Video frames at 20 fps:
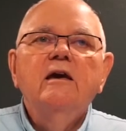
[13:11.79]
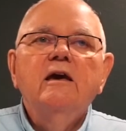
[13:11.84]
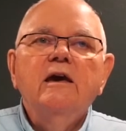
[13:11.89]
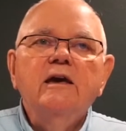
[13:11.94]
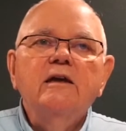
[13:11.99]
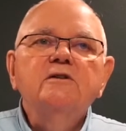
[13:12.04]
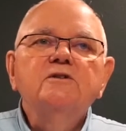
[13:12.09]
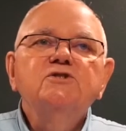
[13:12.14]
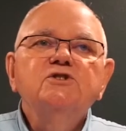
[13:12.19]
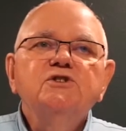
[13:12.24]

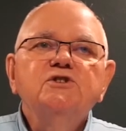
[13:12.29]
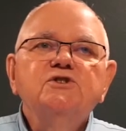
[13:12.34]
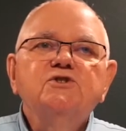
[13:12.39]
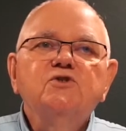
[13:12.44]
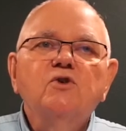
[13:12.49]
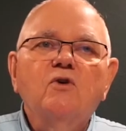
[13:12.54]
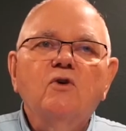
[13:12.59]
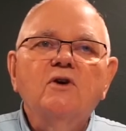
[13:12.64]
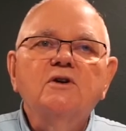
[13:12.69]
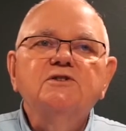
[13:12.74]
Energy
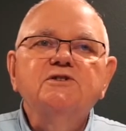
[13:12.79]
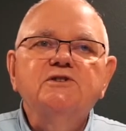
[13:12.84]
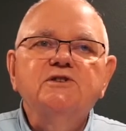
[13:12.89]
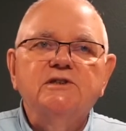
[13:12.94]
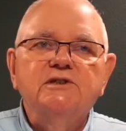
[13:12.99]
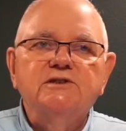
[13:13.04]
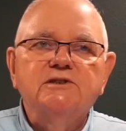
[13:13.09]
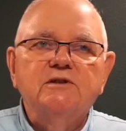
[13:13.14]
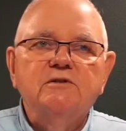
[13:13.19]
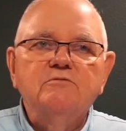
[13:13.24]
storage
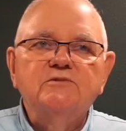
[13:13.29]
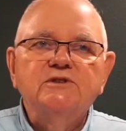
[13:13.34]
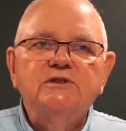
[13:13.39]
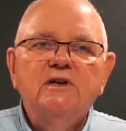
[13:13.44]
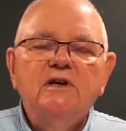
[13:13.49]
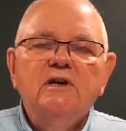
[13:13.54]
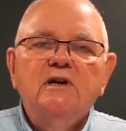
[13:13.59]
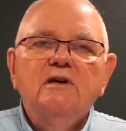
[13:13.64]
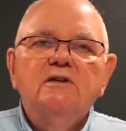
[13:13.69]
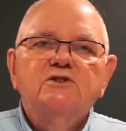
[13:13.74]
systems.
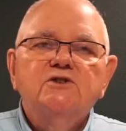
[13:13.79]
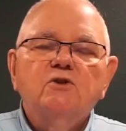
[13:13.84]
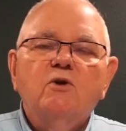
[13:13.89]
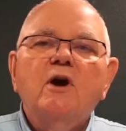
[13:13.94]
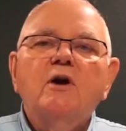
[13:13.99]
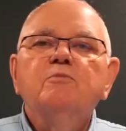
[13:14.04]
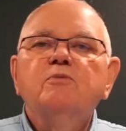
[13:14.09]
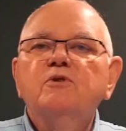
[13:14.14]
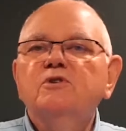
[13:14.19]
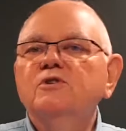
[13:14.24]
So
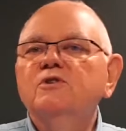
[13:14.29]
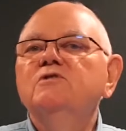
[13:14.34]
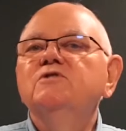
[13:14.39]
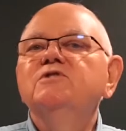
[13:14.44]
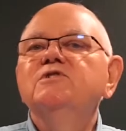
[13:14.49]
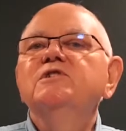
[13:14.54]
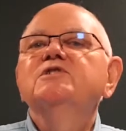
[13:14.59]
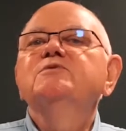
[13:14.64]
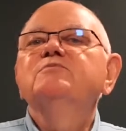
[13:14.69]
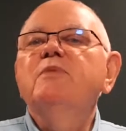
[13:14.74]
I
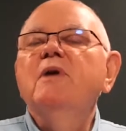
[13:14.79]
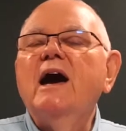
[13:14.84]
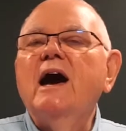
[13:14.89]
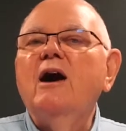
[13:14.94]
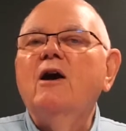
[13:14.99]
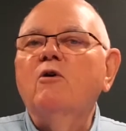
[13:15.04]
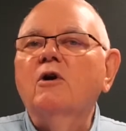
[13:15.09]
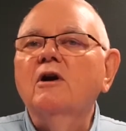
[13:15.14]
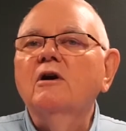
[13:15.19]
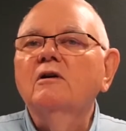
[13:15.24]
produce this
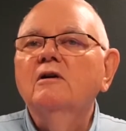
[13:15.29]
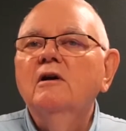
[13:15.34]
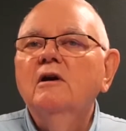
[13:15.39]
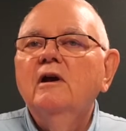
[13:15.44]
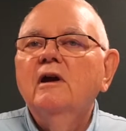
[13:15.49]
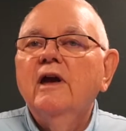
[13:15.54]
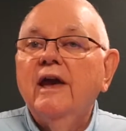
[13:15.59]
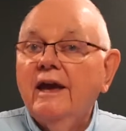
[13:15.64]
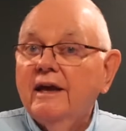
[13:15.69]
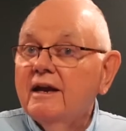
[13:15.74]
power
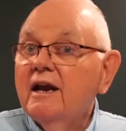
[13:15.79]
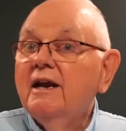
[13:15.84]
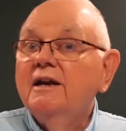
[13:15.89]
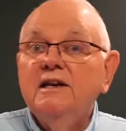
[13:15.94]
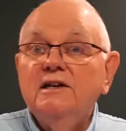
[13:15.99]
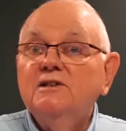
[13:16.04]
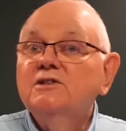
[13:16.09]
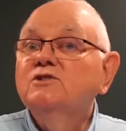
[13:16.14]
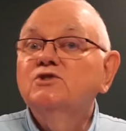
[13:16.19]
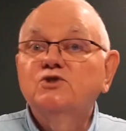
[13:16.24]
and I
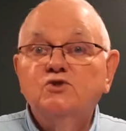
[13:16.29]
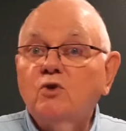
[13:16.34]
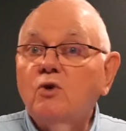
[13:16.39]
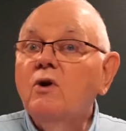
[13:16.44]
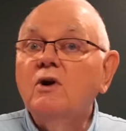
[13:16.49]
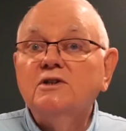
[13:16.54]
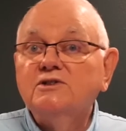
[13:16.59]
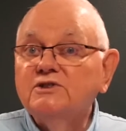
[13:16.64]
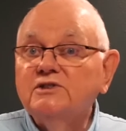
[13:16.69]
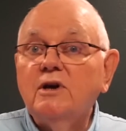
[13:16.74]
need to
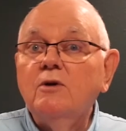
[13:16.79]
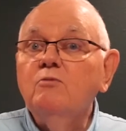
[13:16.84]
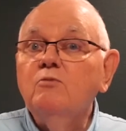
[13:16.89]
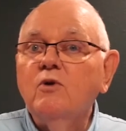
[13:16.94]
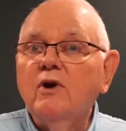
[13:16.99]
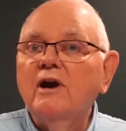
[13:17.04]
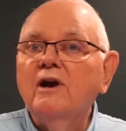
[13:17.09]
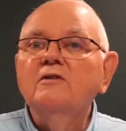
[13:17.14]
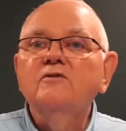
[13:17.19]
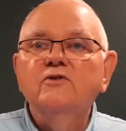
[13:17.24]
store it
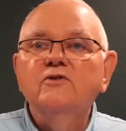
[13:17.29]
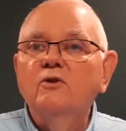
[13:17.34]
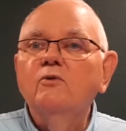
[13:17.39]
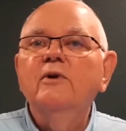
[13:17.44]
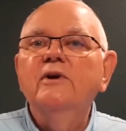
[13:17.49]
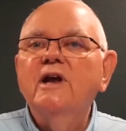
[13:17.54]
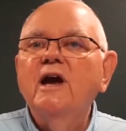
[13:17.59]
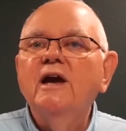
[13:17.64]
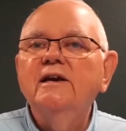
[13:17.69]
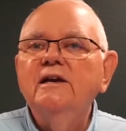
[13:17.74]
somewhere until
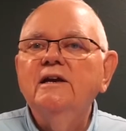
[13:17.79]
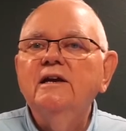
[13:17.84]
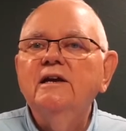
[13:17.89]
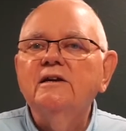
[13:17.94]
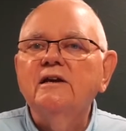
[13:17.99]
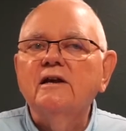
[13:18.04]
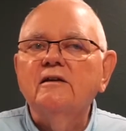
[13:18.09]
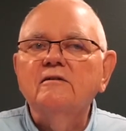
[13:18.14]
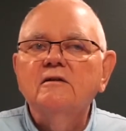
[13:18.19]
when I need it.